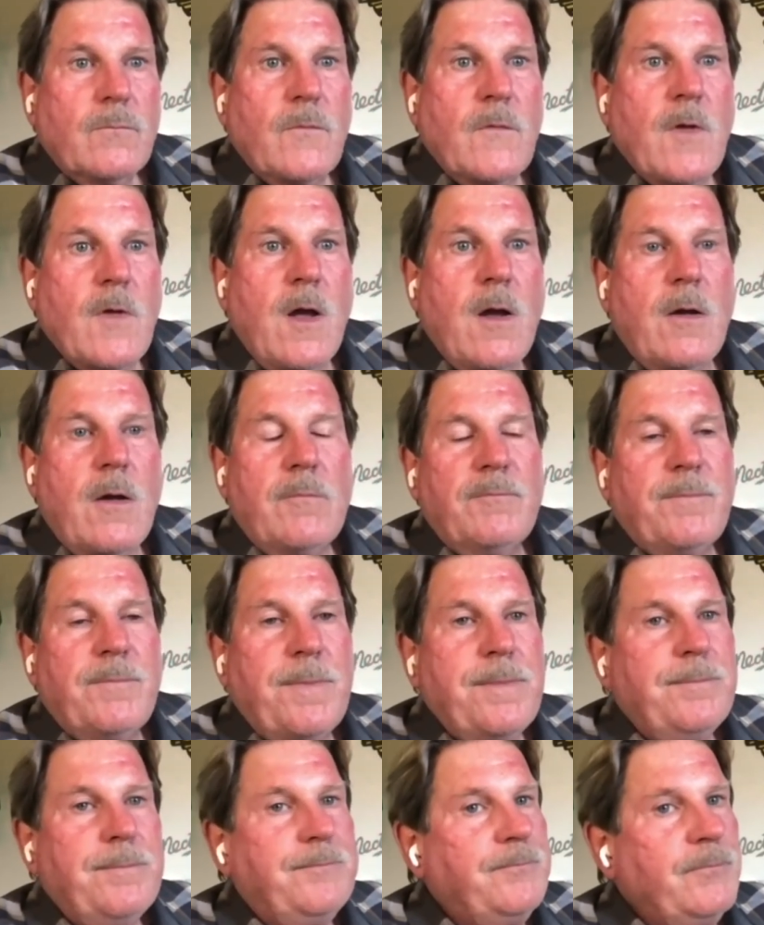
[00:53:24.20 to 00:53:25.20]
You
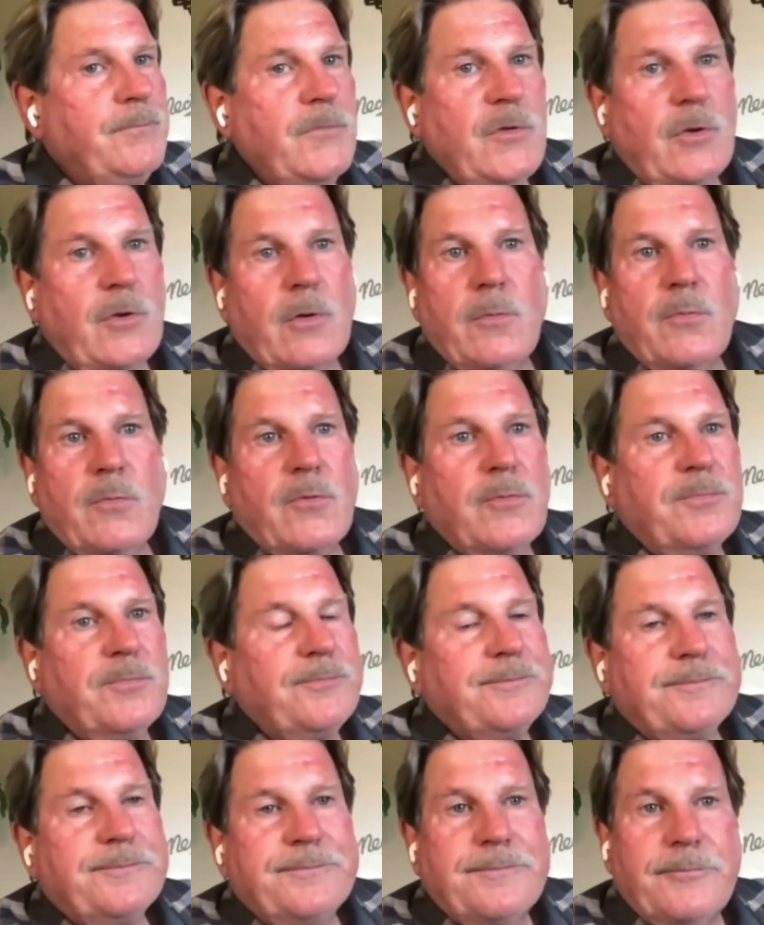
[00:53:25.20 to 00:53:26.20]
know, we're
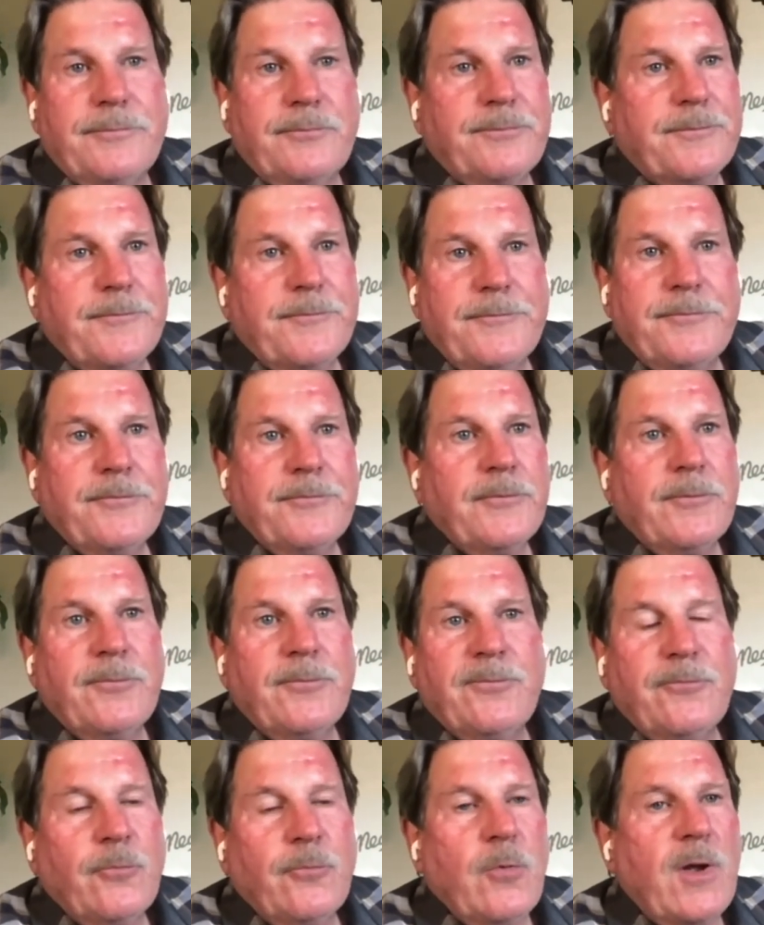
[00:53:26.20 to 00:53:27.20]

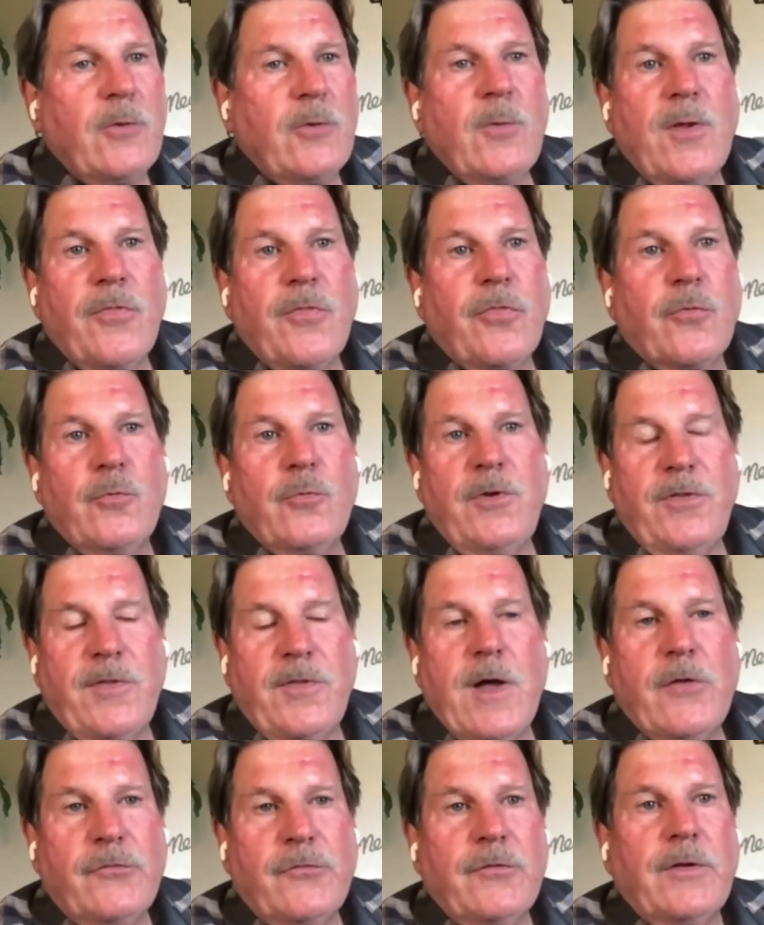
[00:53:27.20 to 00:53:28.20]
right around
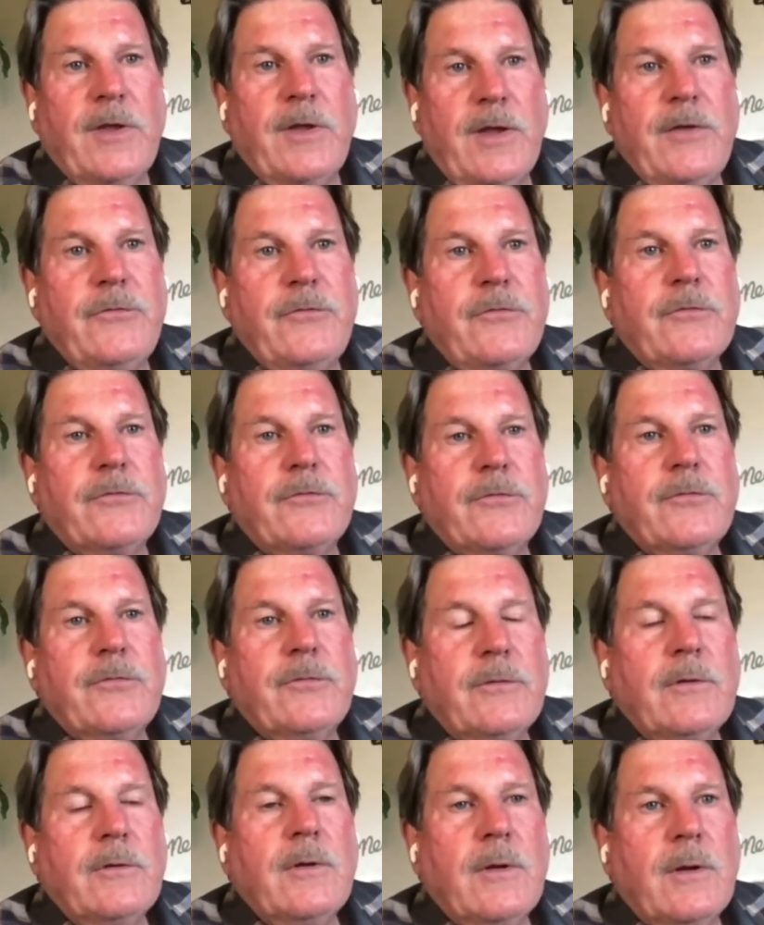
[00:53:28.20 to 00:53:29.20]
30,000 cases,
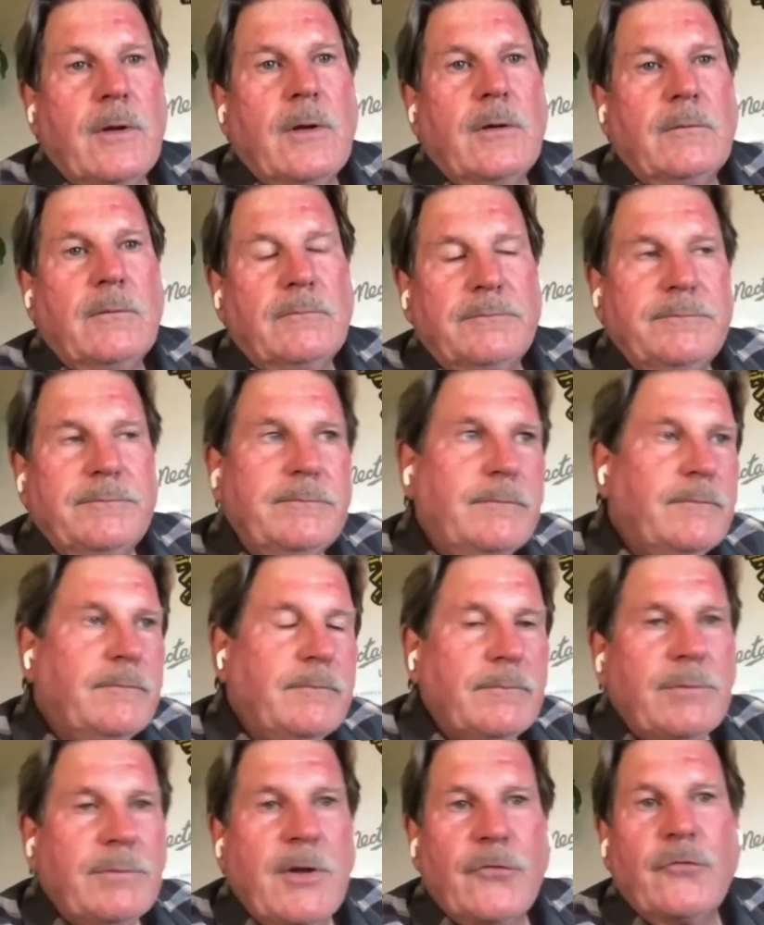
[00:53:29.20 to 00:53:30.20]

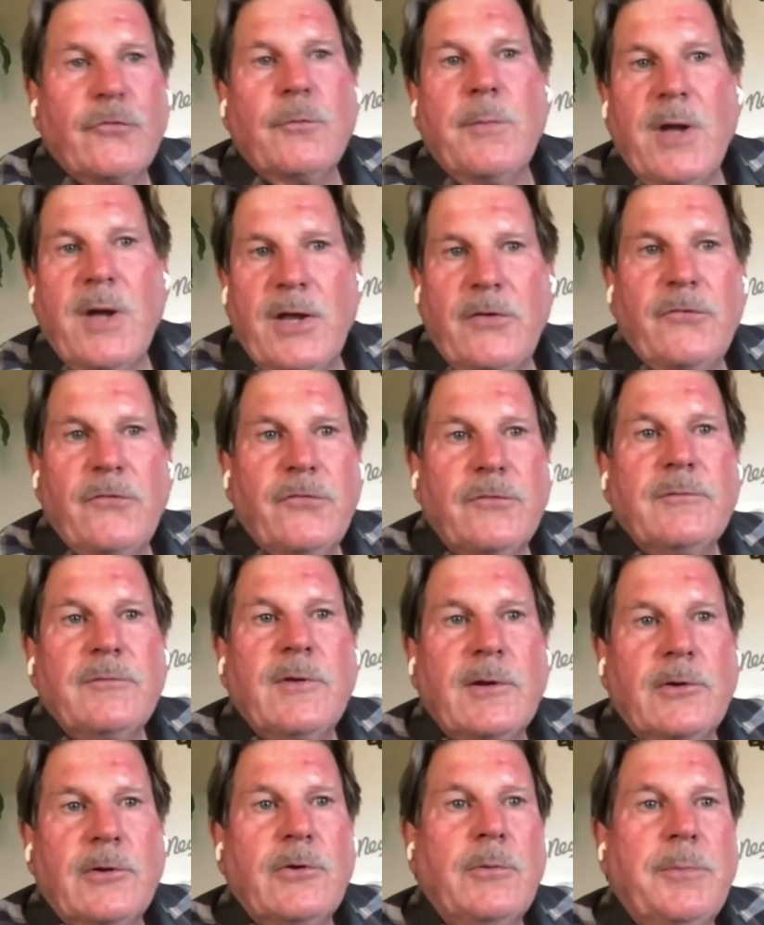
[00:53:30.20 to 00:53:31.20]
plus or minus a
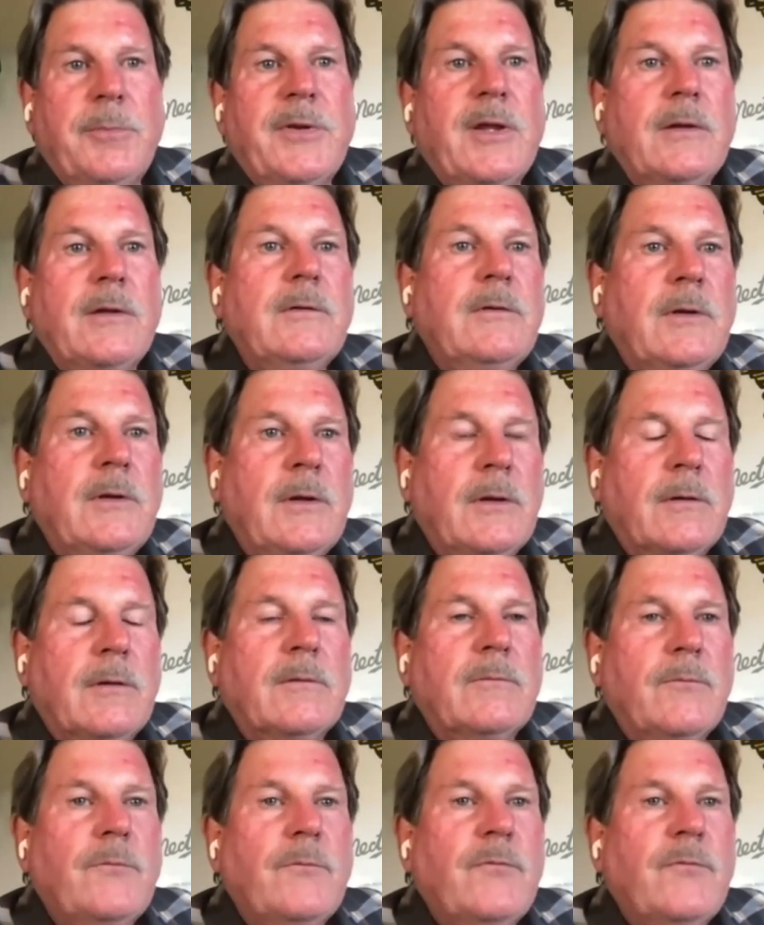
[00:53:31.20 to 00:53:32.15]
little bit, you know.